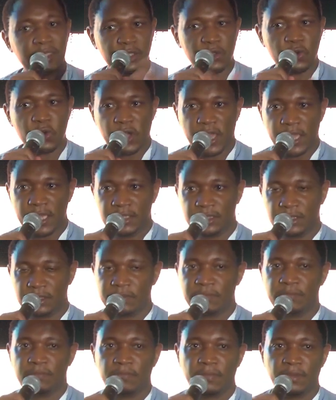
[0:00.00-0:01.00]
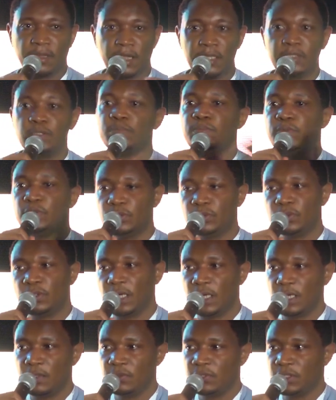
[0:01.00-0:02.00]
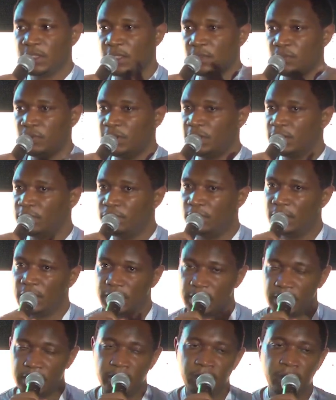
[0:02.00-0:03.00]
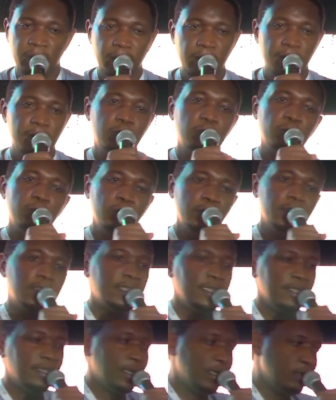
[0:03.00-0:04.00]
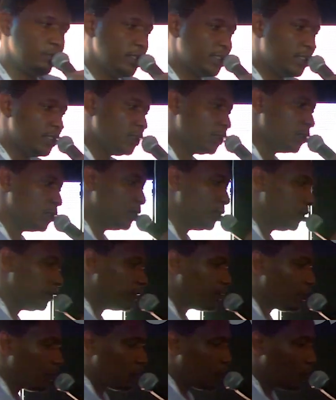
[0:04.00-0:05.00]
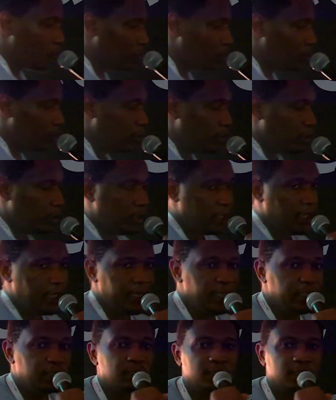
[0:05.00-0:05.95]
in your hands, as opposed to Cloud Run, which is built in. So you'll see the limitations for each